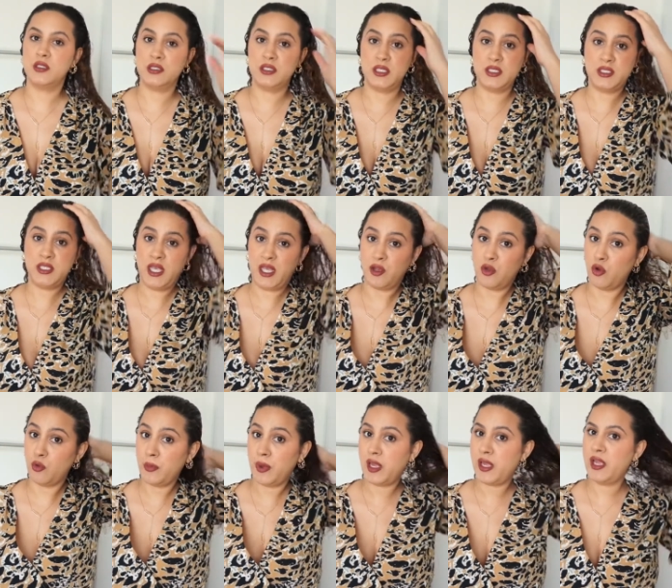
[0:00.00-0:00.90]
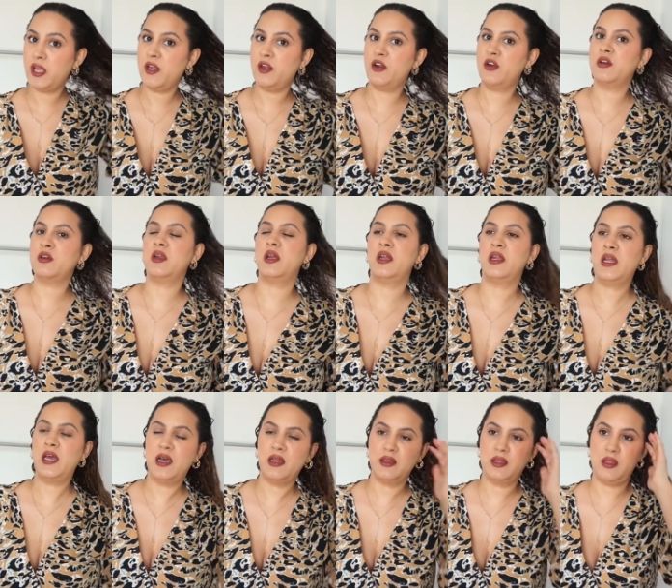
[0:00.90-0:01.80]
detangle my hair and
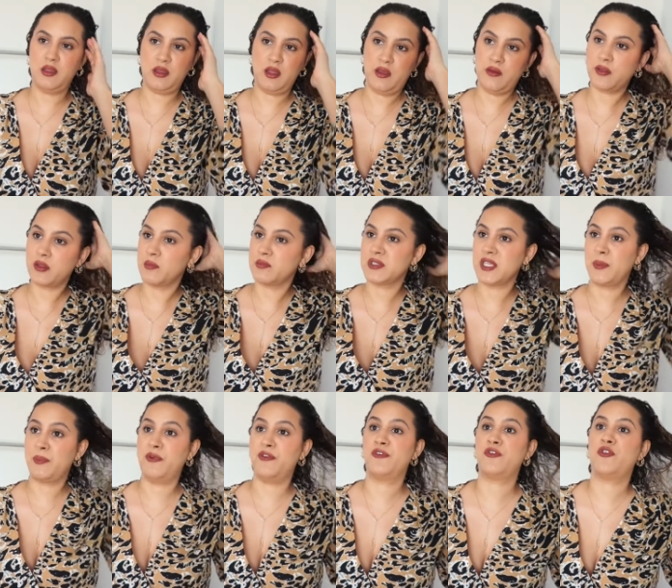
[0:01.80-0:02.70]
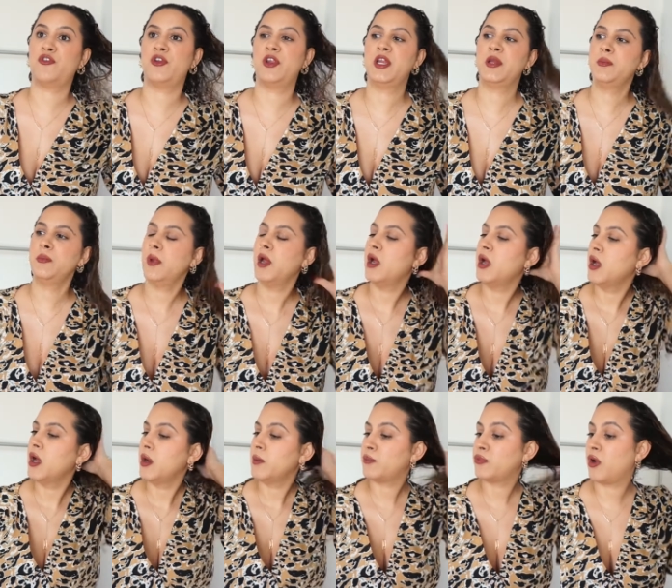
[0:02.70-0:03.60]
at least have some type of cream
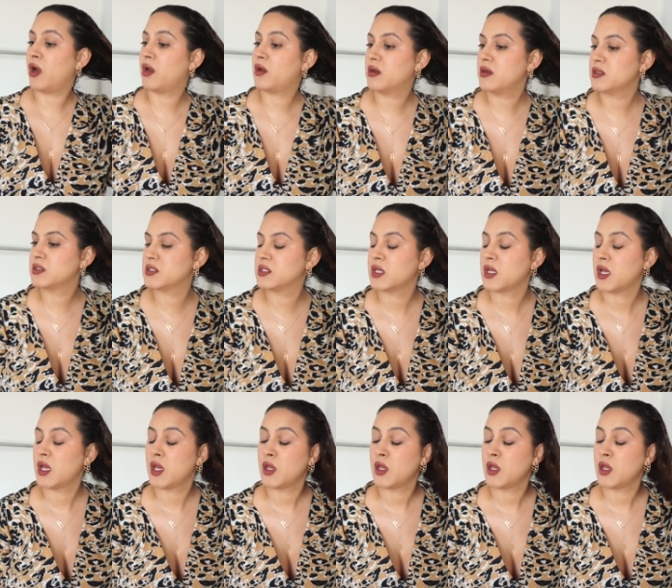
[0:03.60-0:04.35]
product.